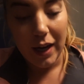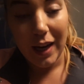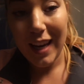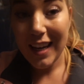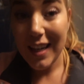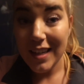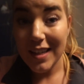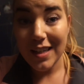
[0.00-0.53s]

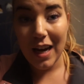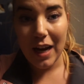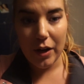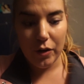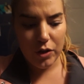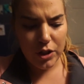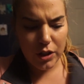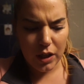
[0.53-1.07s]
And
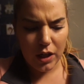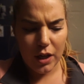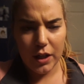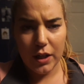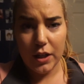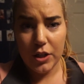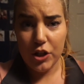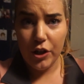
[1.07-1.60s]
I originally got
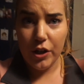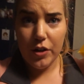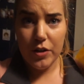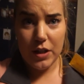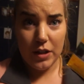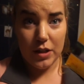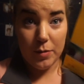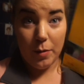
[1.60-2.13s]
Honey Nut
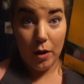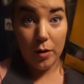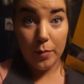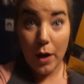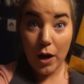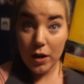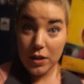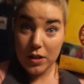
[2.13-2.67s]
Cheerios in the smaller
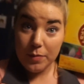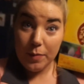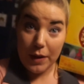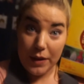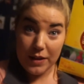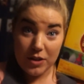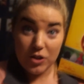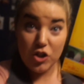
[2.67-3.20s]
box,
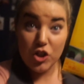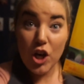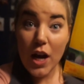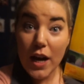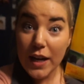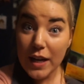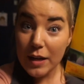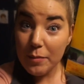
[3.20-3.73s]
but this
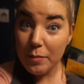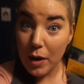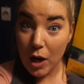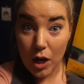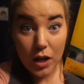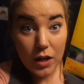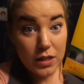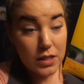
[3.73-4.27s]
giant
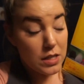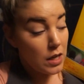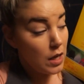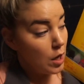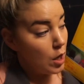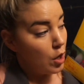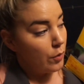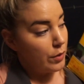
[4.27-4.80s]
box,
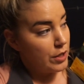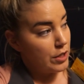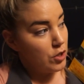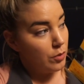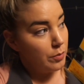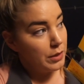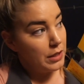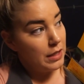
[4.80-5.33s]
which is
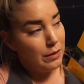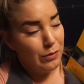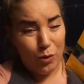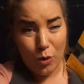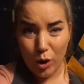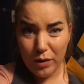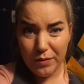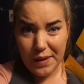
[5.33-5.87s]
normally $4
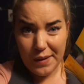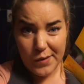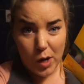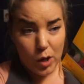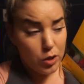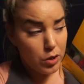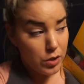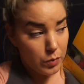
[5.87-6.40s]
or
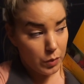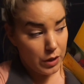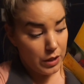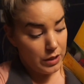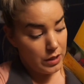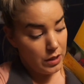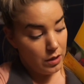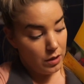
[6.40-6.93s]
$5,
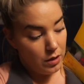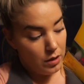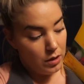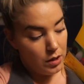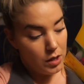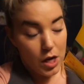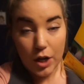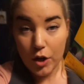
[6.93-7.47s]
was
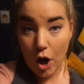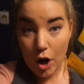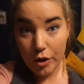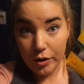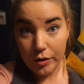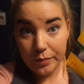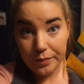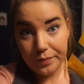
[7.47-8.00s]

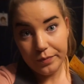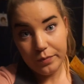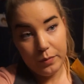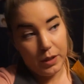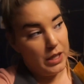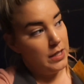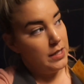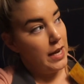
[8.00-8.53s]
$1
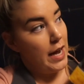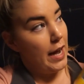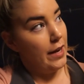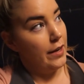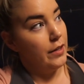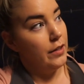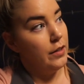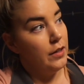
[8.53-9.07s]
because it
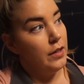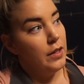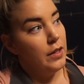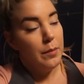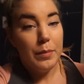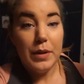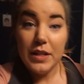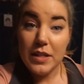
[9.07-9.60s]
had
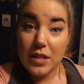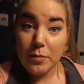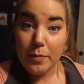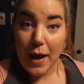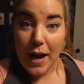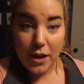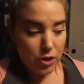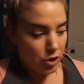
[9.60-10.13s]
been
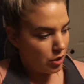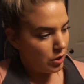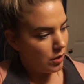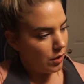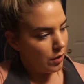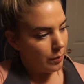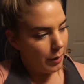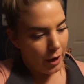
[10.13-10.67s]
smashed
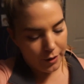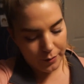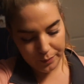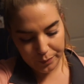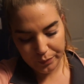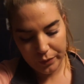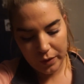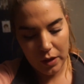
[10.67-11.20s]
on the bottom.
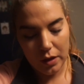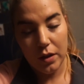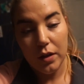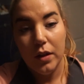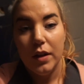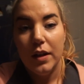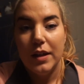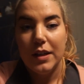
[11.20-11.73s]

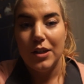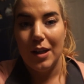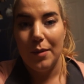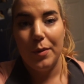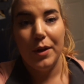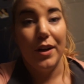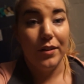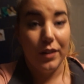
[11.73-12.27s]
So they
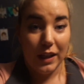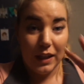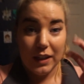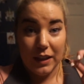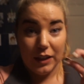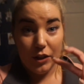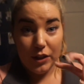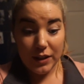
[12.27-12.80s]
put it on like
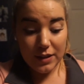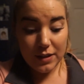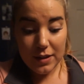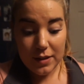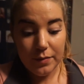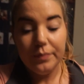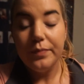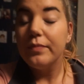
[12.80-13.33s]

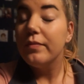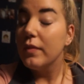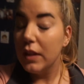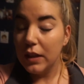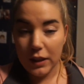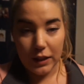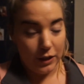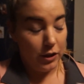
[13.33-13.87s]
clearance.
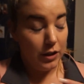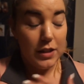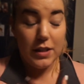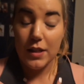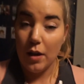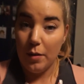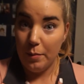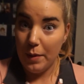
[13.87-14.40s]

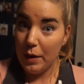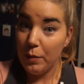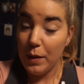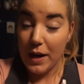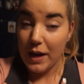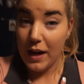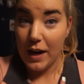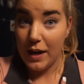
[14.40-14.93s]
Clearance, come my
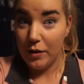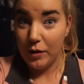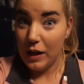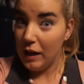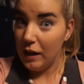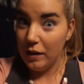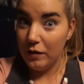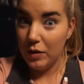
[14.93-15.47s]
way. I don't
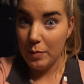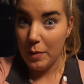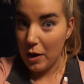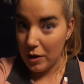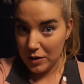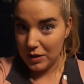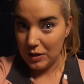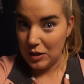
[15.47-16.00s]
care if the
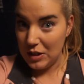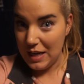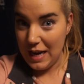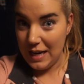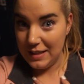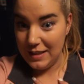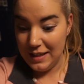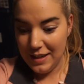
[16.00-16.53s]
box looks
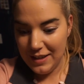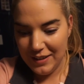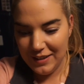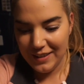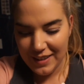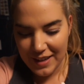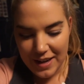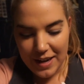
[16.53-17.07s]
nasty.
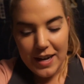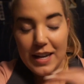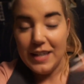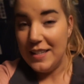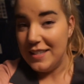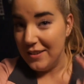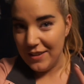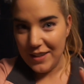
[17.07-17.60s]

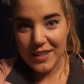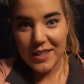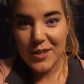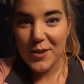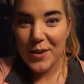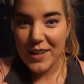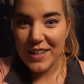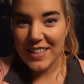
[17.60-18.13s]
It still had the
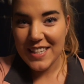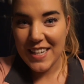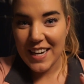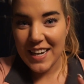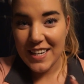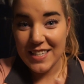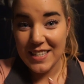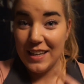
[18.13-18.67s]
toy
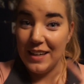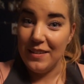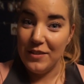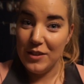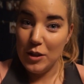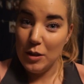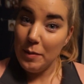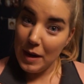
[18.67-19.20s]
inside to
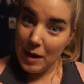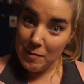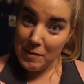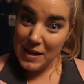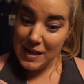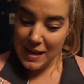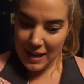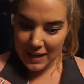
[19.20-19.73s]
give to the
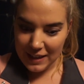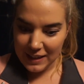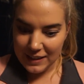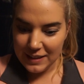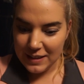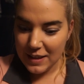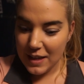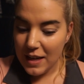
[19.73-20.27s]
baby,
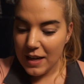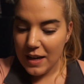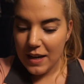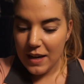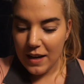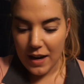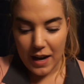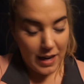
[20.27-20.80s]
and
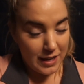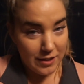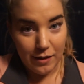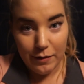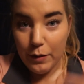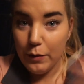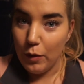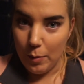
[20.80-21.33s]
I
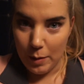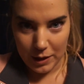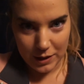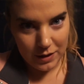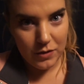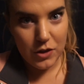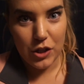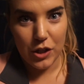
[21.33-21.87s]
still have a full
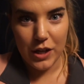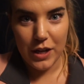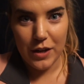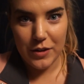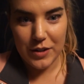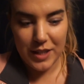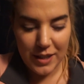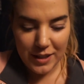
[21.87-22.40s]
box of
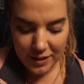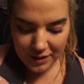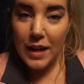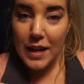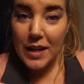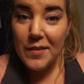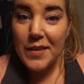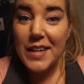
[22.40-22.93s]
Cheerios.
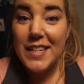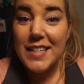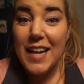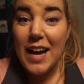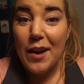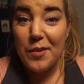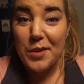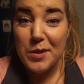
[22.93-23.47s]
Anyways,
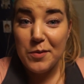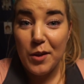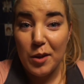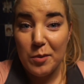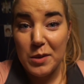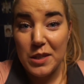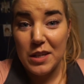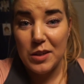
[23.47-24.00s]
how this
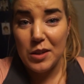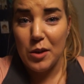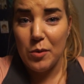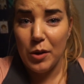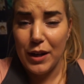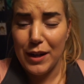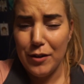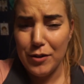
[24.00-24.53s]
Vlogmas is gonna
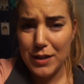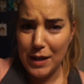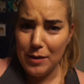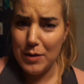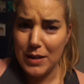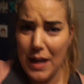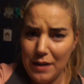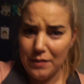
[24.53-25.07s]
work, I know today
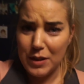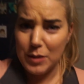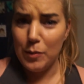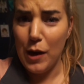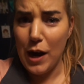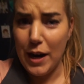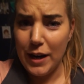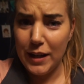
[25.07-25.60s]
was kind of
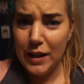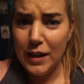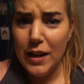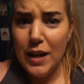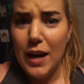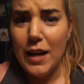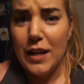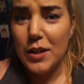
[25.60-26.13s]
sporadic.
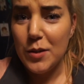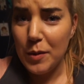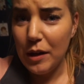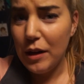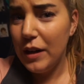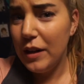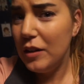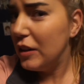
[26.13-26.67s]
I
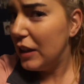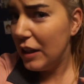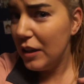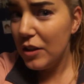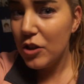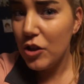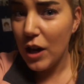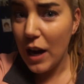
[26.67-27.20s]
swear it'll get
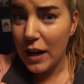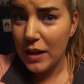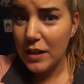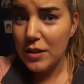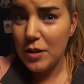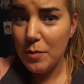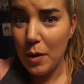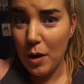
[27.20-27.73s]
on
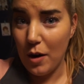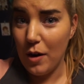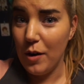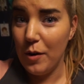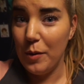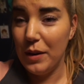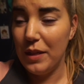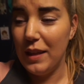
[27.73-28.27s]
track
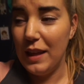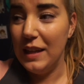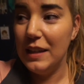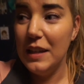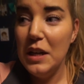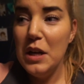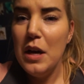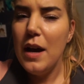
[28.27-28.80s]
tomorrow with
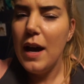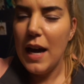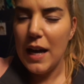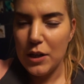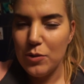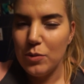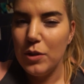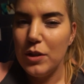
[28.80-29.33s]
like
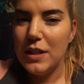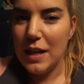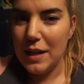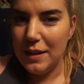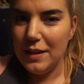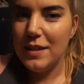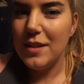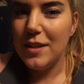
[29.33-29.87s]
actual
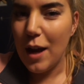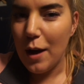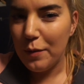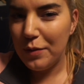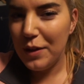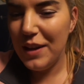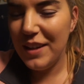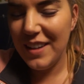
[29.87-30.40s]
daily
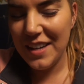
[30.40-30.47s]
stuff.